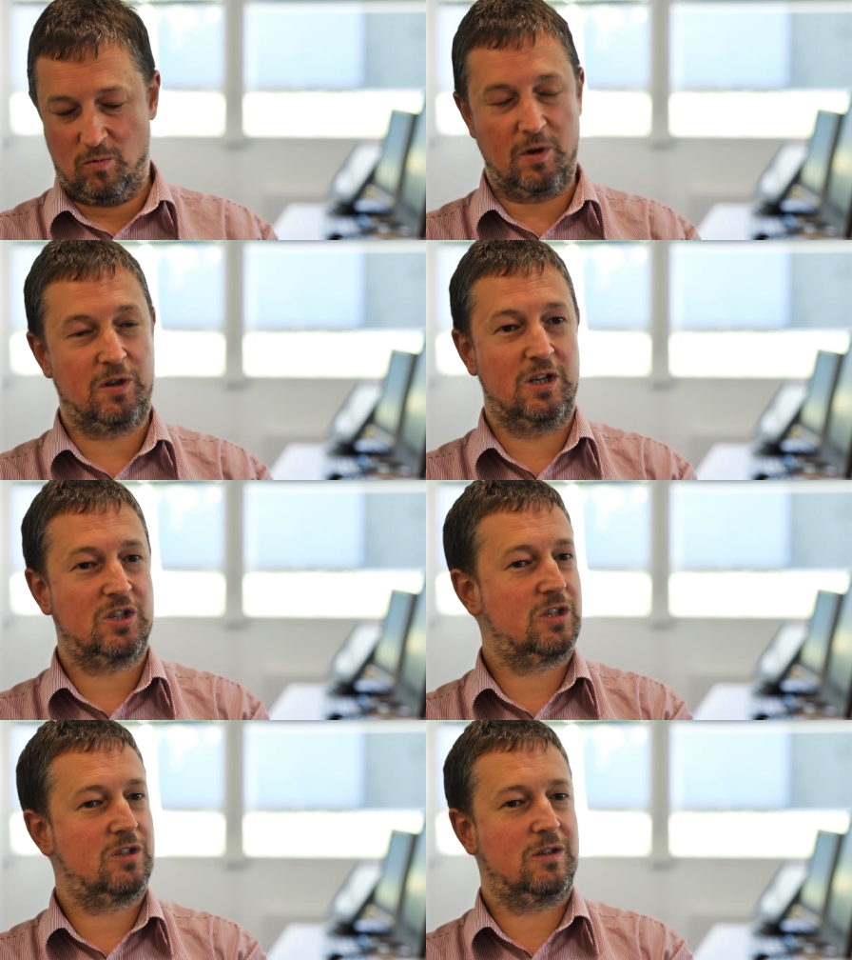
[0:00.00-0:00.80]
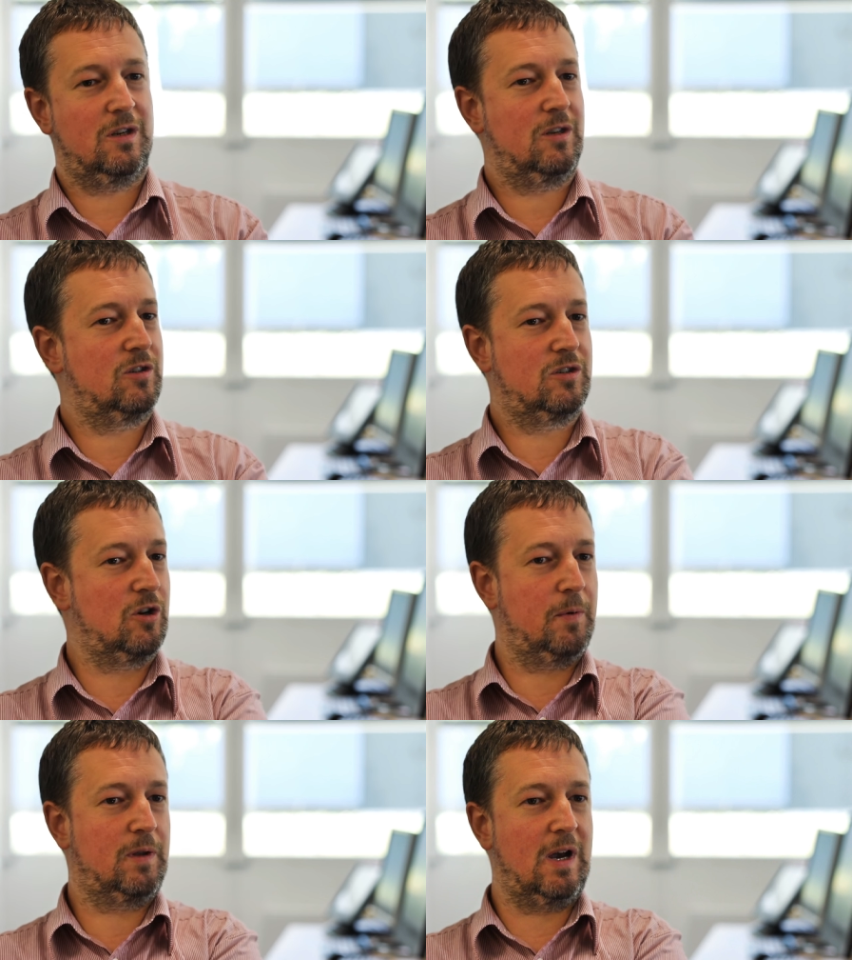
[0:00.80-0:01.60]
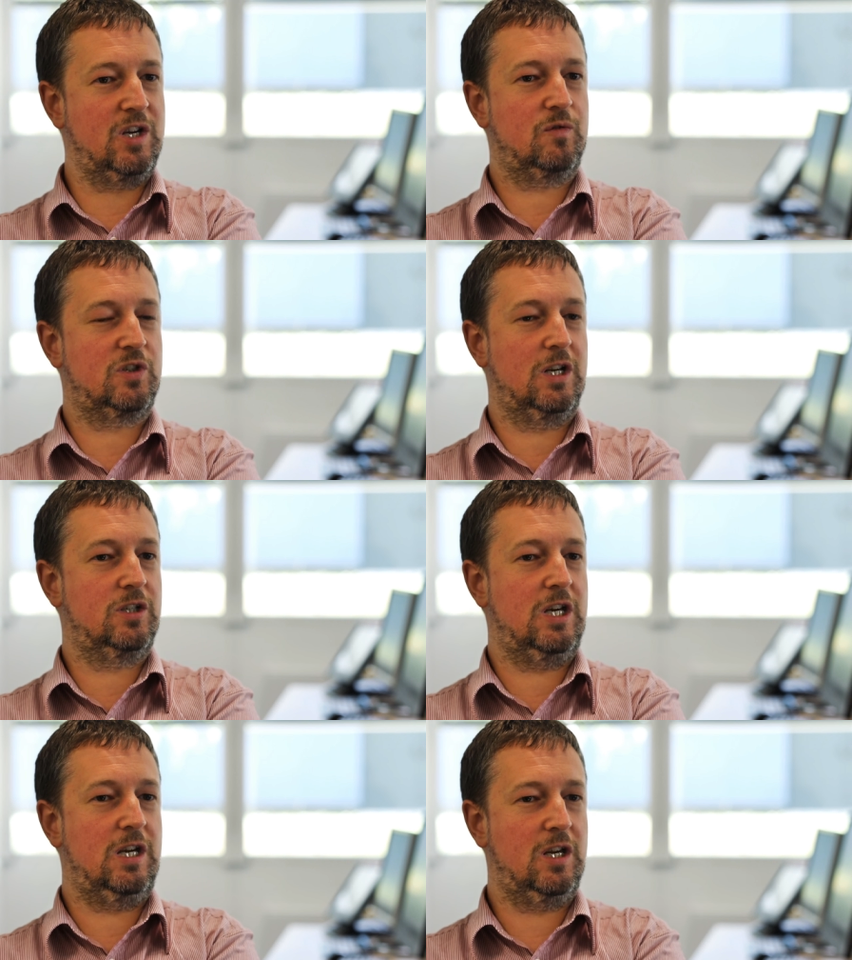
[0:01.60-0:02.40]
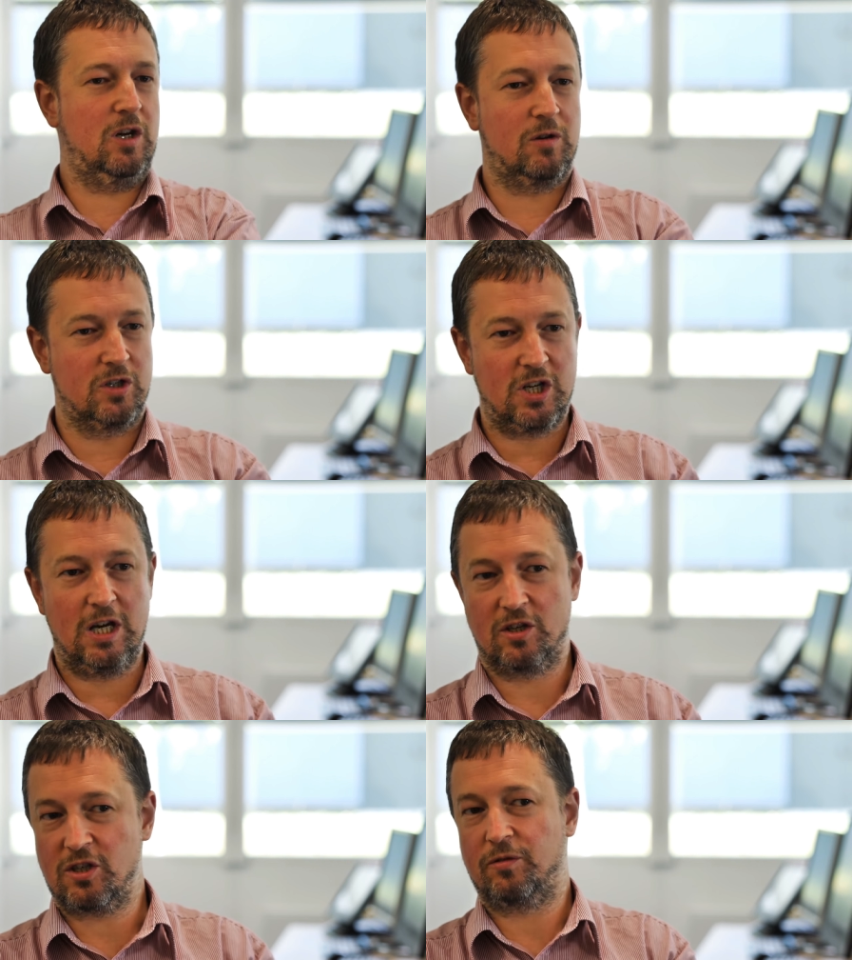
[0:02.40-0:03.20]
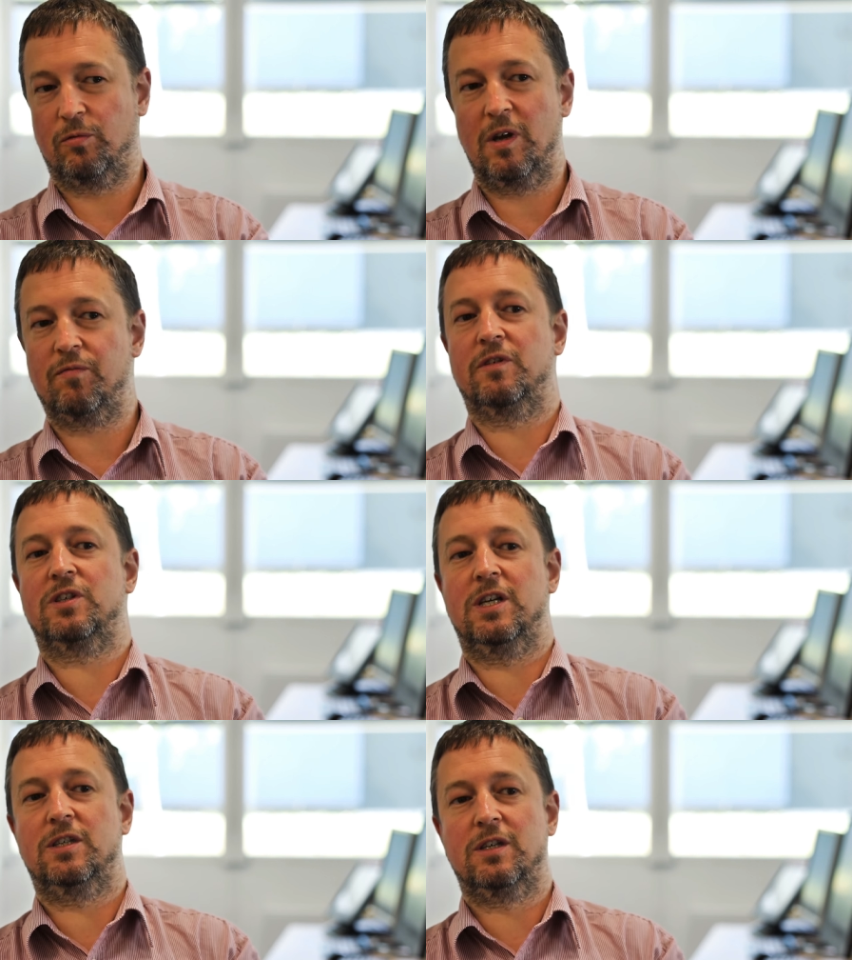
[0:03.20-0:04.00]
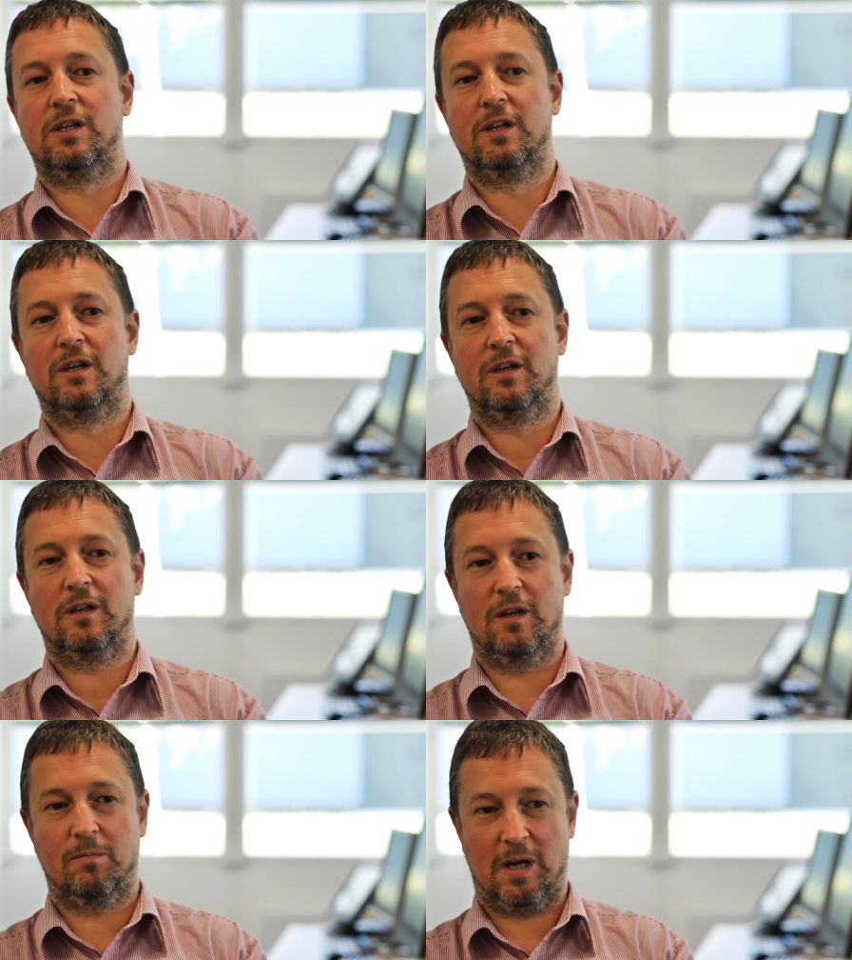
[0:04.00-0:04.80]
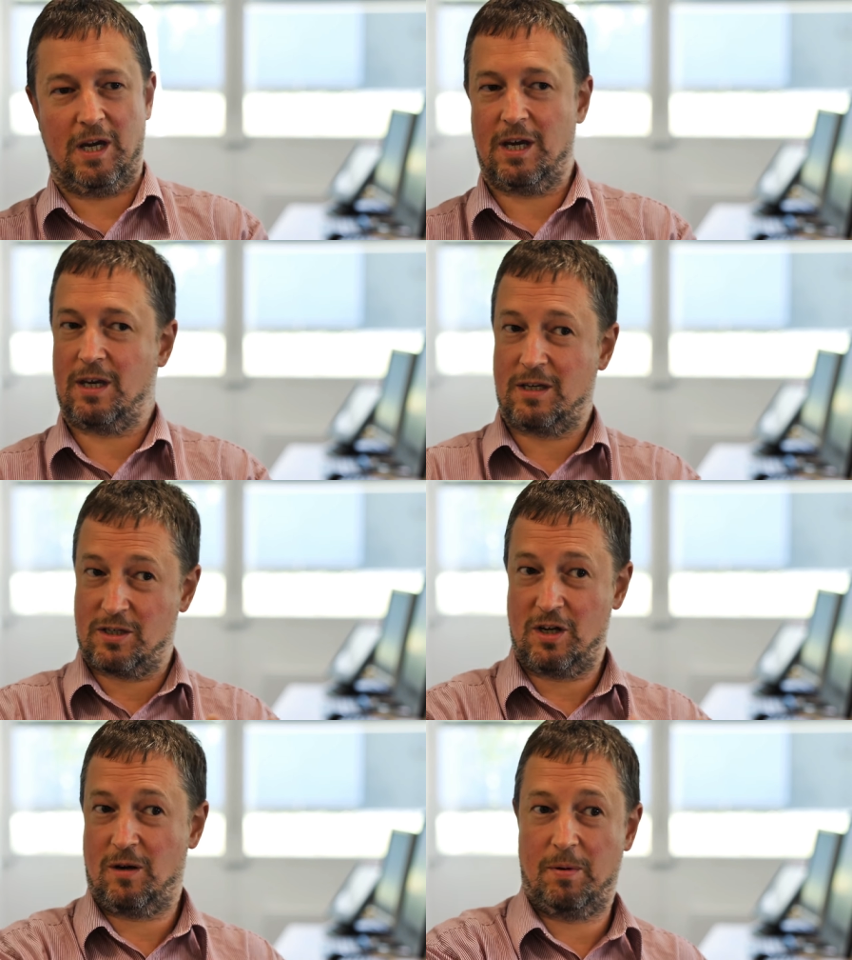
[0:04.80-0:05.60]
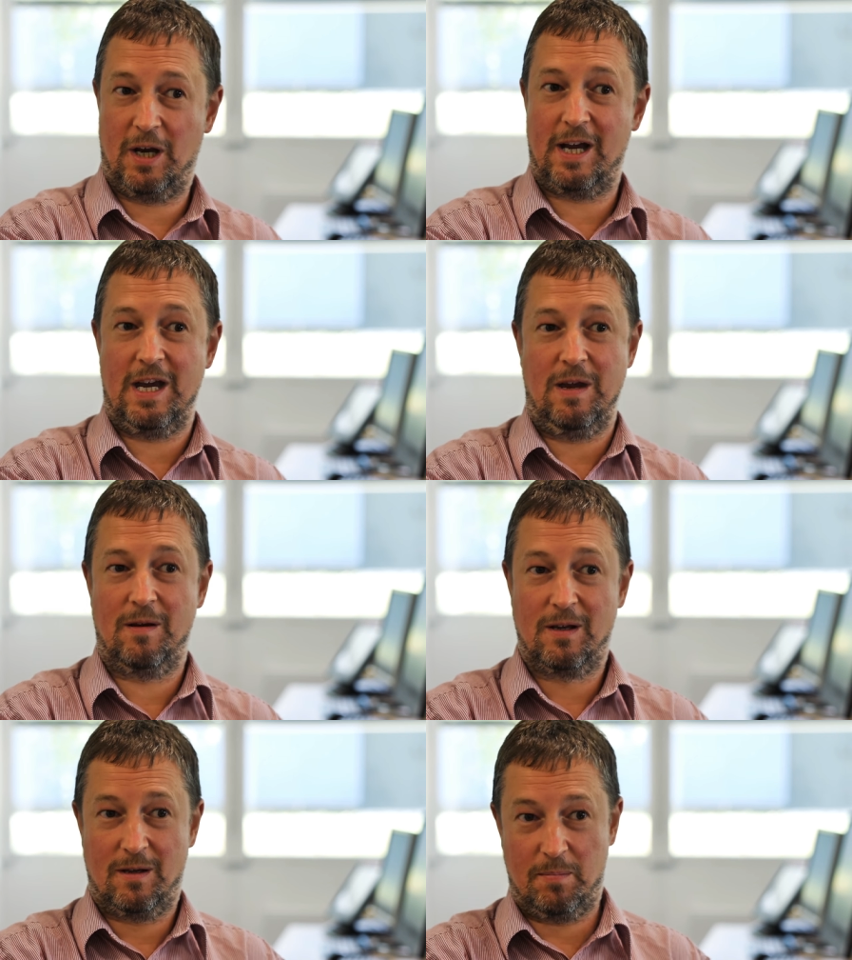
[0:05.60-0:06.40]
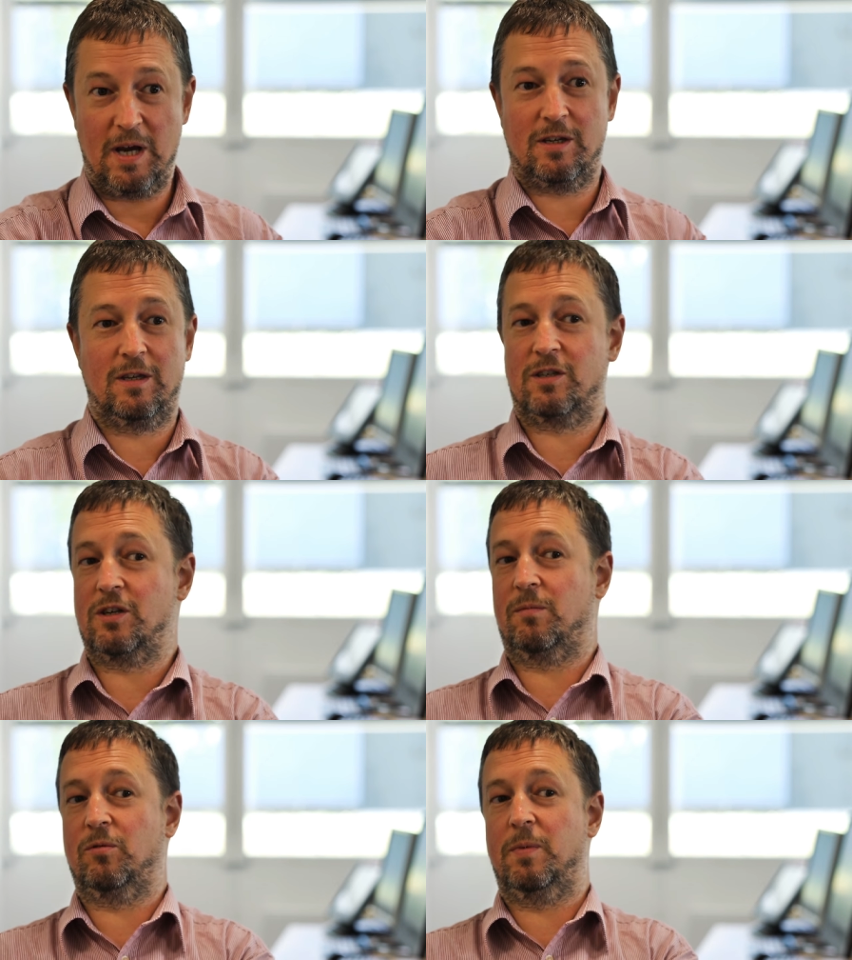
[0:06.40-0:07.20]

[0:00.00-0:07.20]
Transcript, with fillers: with this top of the range facility that you can see the subtle differences that make sample A better than sample